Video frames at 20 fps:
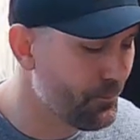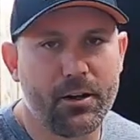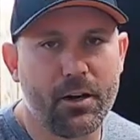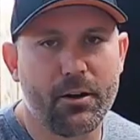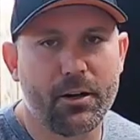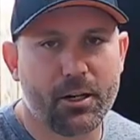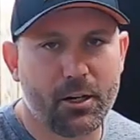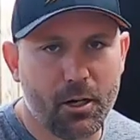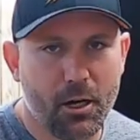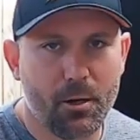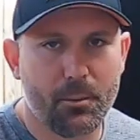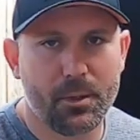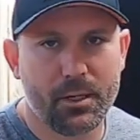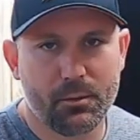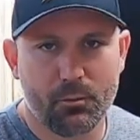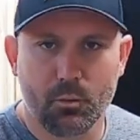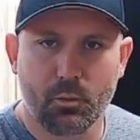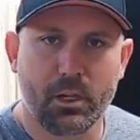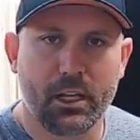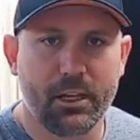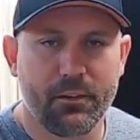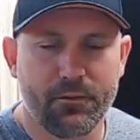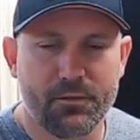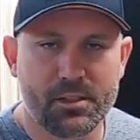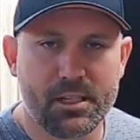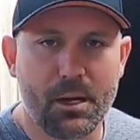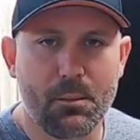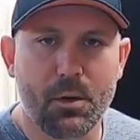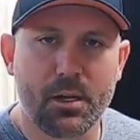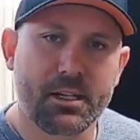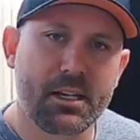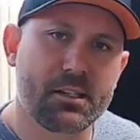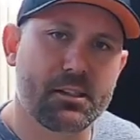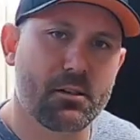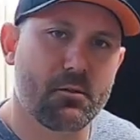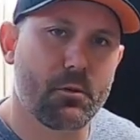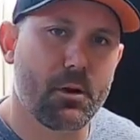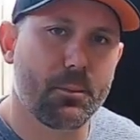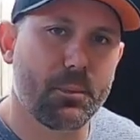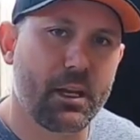Very common if someone
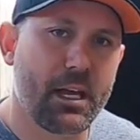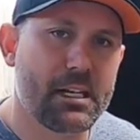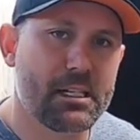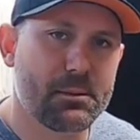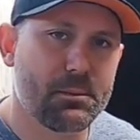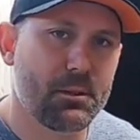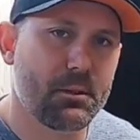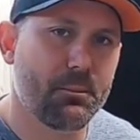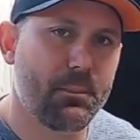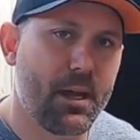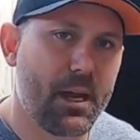does a replacement